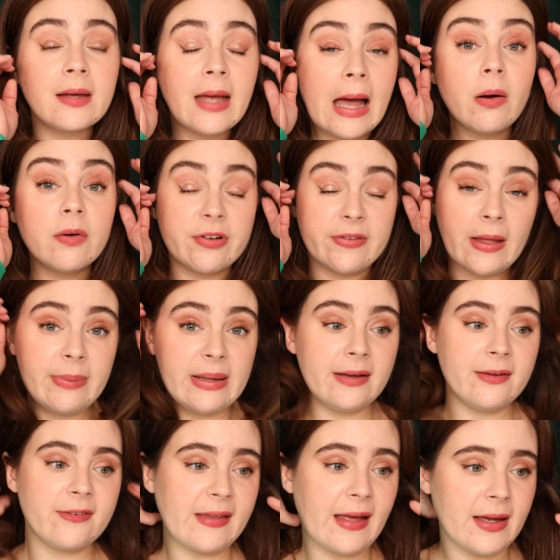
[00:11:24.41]
However, that
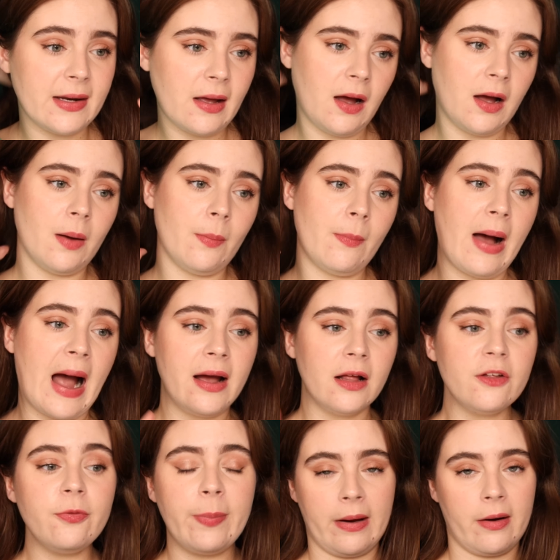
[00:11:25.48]
being said, um,
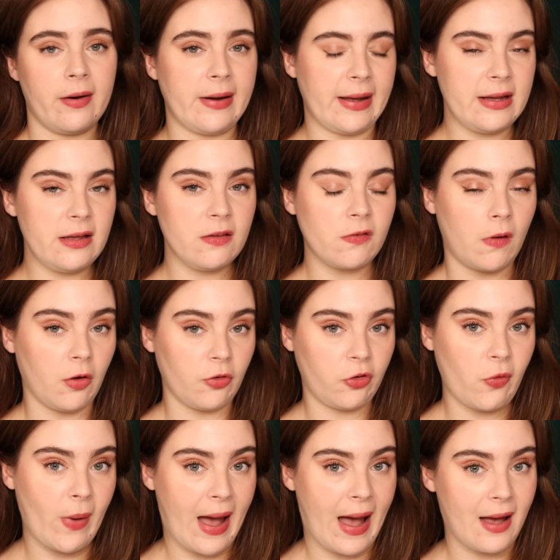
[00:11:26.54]
Isle of Paradise
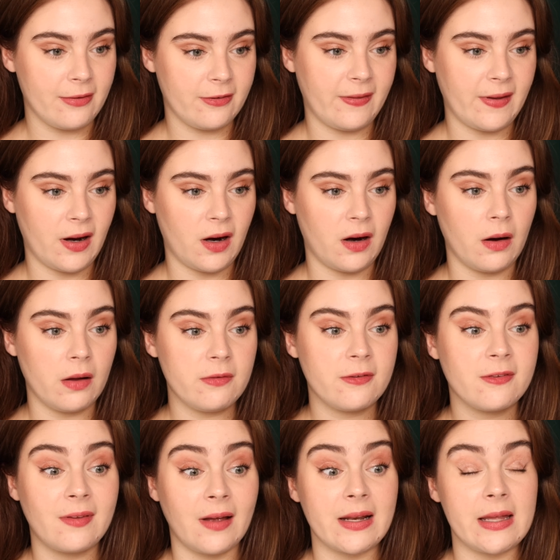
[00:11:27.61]
also has their
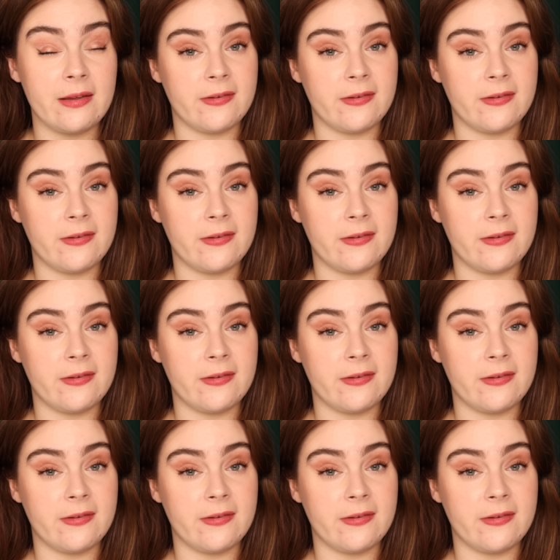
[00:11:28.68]
Sunny